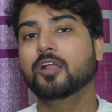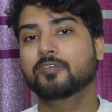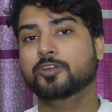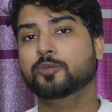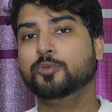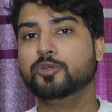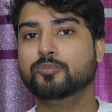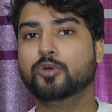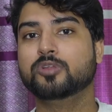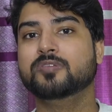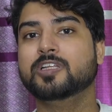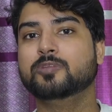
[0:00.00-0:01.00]
When you put
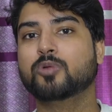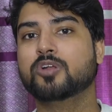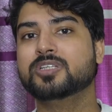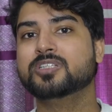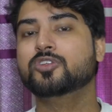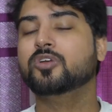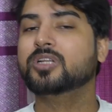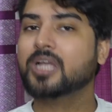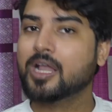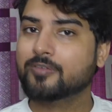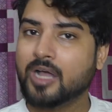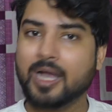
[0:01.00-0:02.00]
both of these projects, you're going
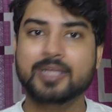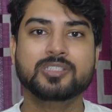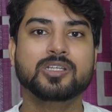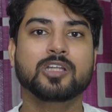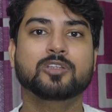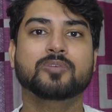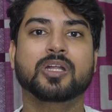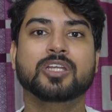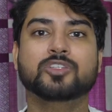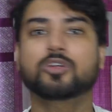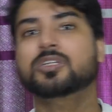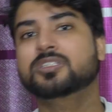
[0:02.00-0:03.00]
to have a high chance of
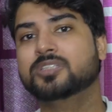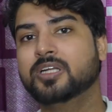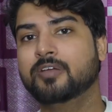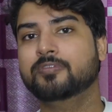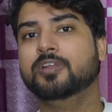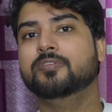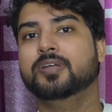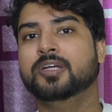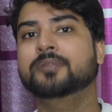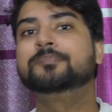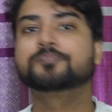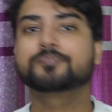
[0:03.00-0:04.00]
getting shortlisted everywhere.